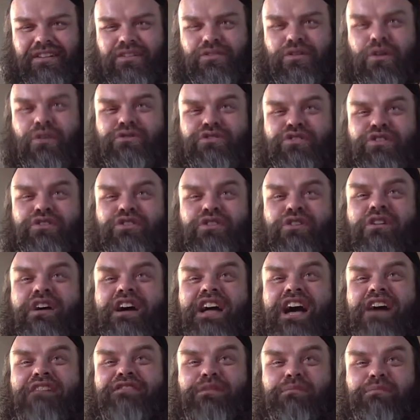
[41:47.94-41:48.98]
Don't you know I
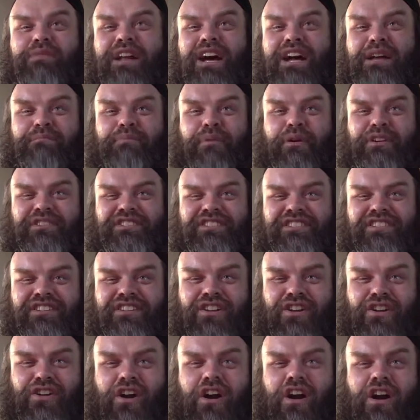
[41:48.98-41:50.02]
have a blind person
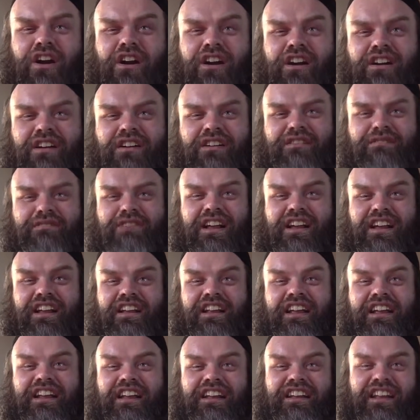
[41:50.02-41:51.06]
in the car?
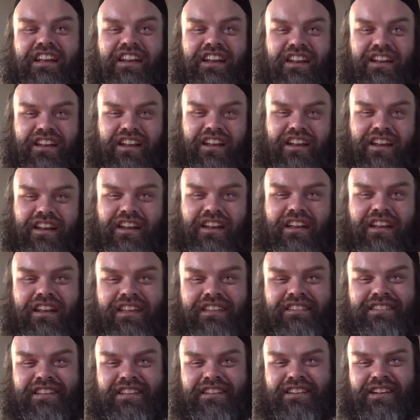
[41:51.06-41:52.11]

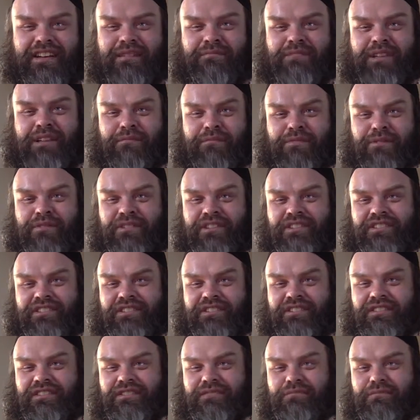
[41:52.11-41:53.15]
And I'm like, bro,
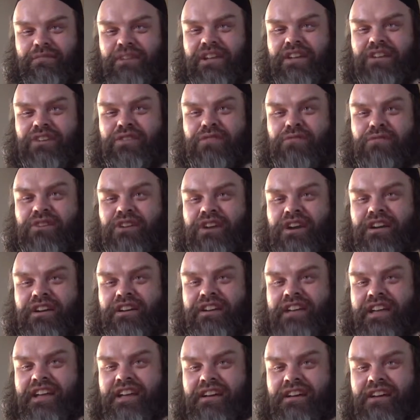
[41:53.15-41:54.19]
listen, me and you, we're not
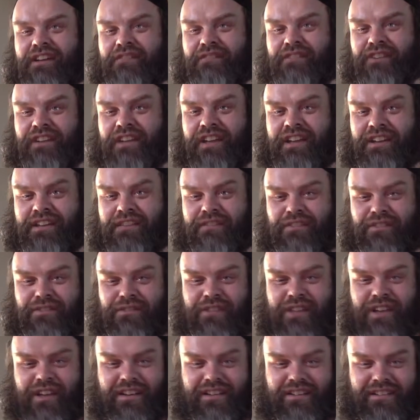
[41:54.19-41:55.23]
going to hang out ever again if you
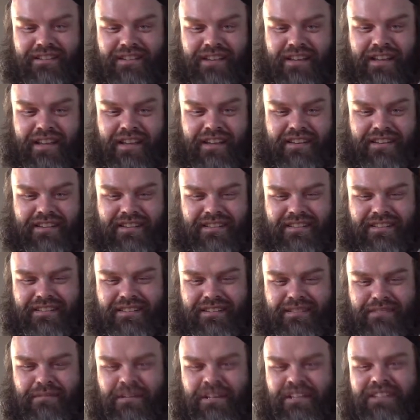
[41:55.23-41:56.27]
do that again.
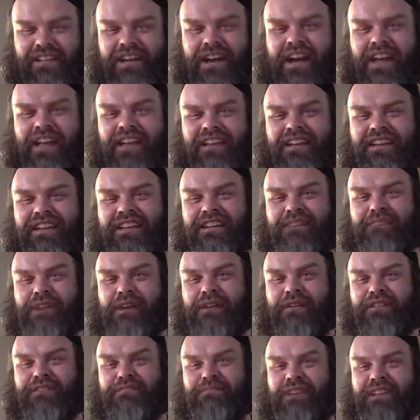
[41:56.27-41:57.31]
Because I can
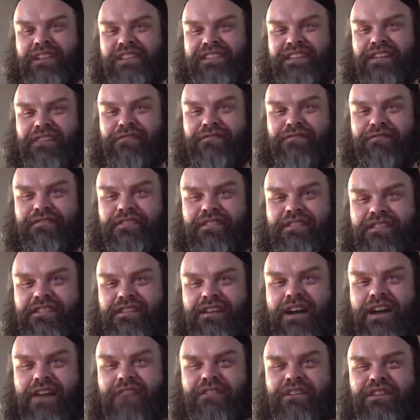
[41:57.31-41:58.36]
embarrass myself.
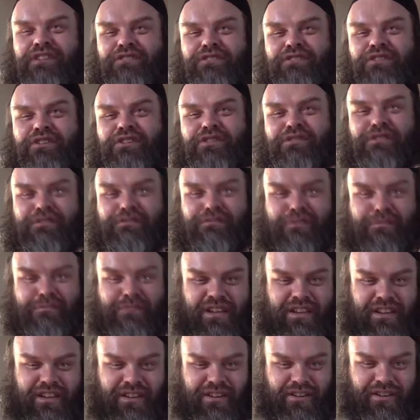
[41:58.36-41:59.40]
I don't need you to do it for
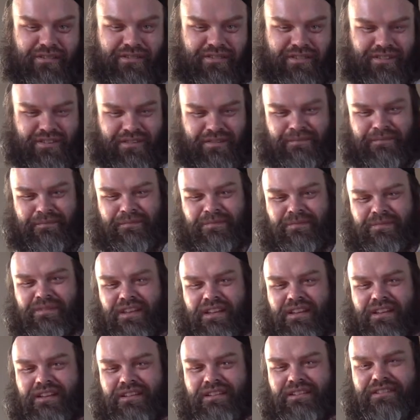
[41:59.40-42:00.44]
me, you know?
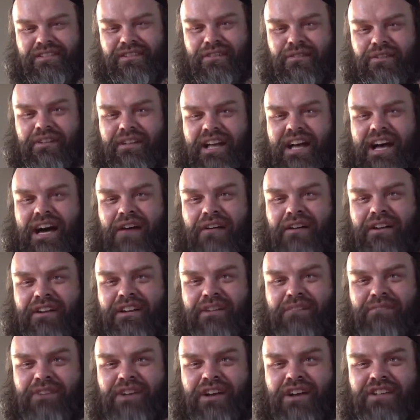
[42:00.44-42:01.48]
So loud and
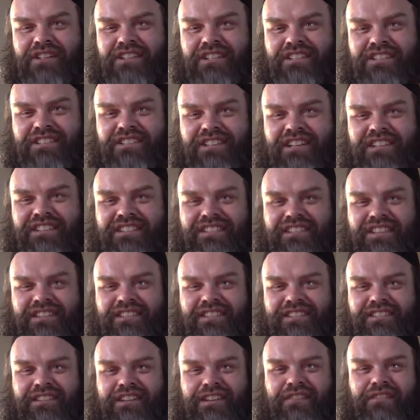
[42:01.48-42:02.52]
obnoxious doesn't
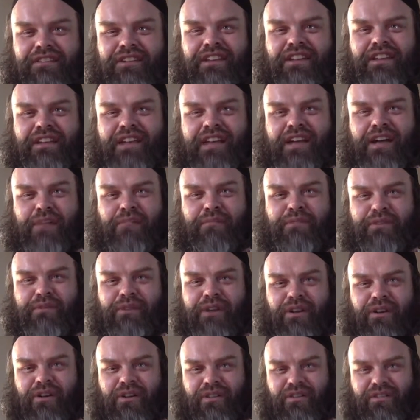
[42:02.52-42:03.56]
necessarily help you
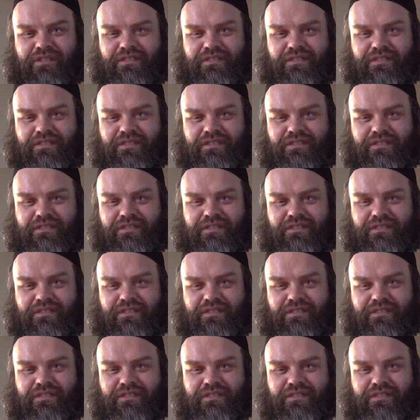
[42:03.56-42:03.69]
at all.